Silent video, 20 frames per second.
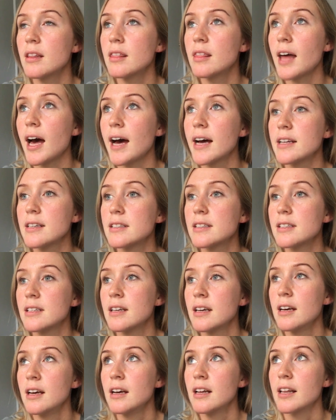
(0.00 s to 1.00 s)
that,
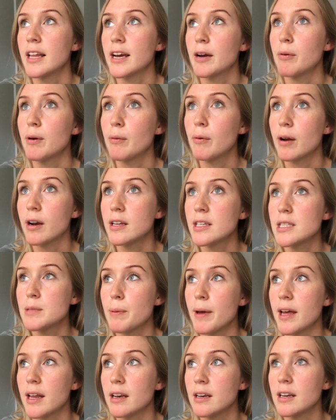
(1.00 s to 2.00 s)
like, we want to
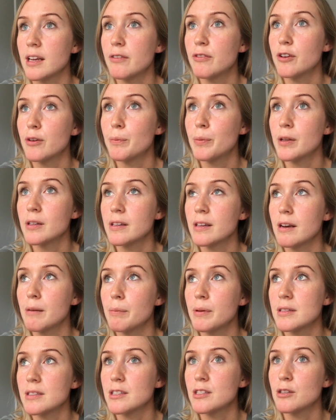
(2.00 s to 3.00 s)
spend, if you're building a
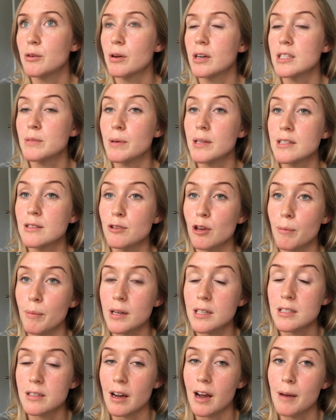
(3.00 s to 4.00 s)
business, you want to spend so
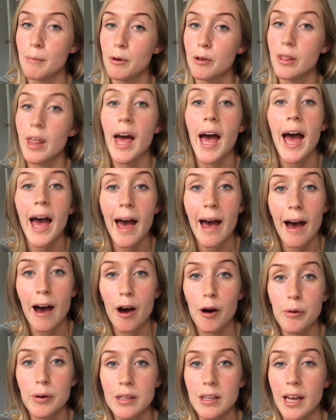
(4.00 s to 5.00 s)
much time on the
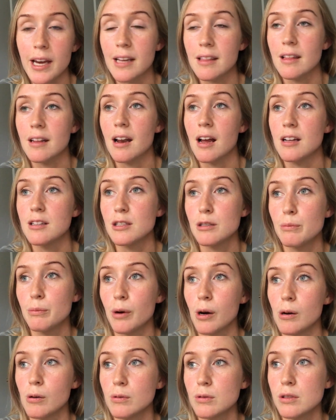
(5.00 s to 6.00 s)
how and like the nuts and
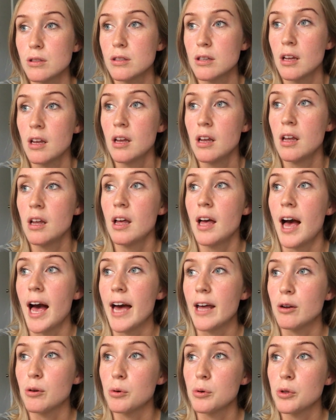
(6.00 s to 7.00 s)
bolts
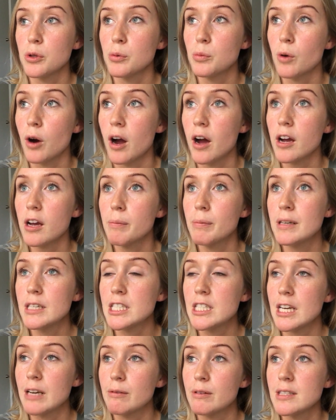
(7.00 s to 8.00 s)
and all the work. But
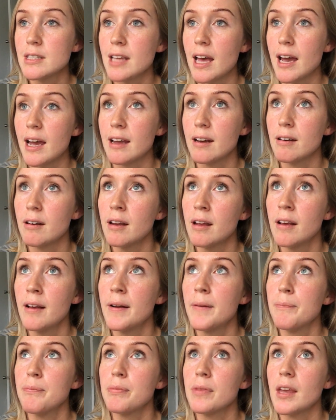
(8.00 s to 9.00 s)
she was saying
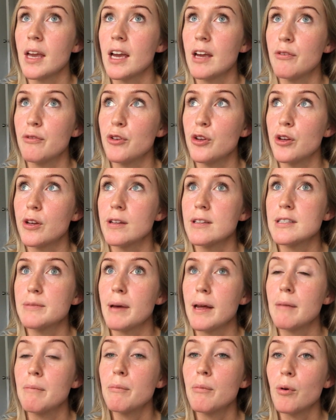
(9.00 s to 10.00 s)
if you can
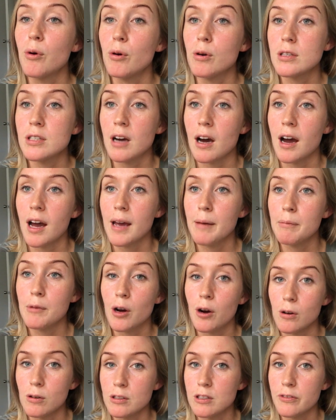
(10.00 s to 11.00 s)
spend more time
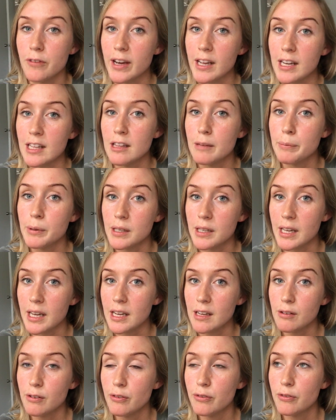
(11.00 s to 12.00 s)
cultivating the
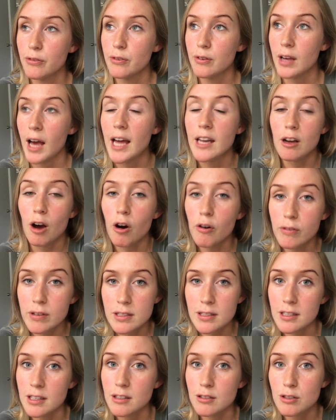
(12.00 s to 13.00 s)
belief, and
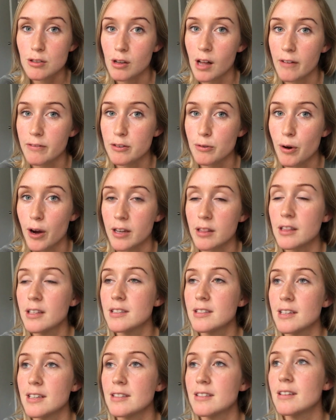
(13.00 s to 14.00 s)
obviously you still have to work,
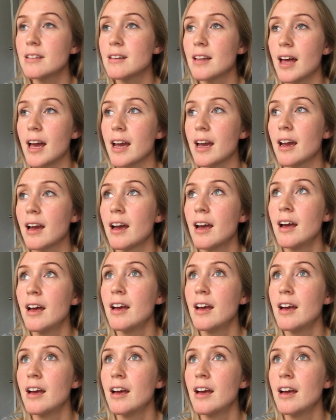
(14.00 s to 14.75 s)
this isn't like,